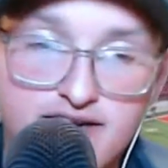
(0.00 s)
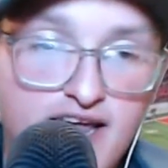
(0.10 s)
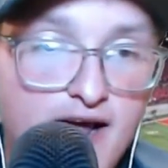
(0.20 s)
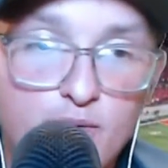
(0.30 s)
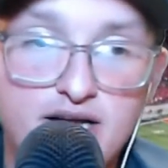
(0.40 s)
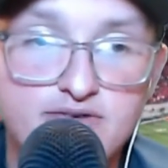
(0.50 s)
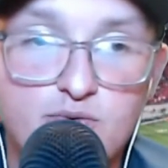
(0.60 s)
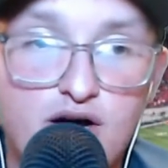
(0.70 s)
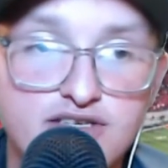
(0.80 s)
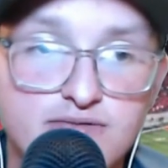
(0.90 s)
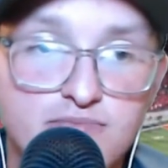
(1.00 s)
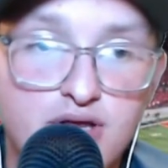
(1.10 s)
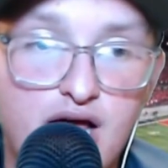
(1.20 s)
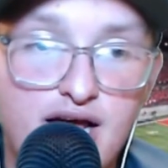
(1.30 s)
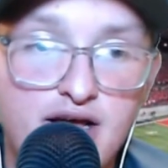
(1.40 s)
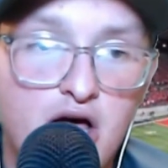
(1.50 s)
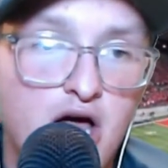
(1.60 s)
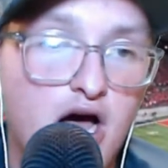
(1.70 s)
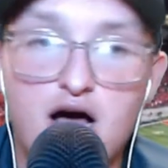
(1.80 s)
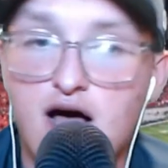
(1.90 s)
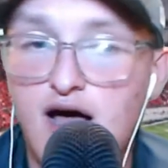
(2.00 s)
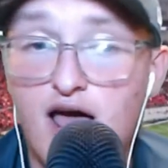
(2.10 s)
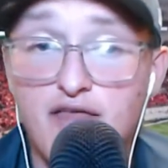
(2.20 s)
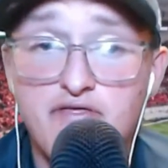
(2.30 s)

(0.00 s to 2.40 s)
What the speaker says: Can't wait to watch them play. I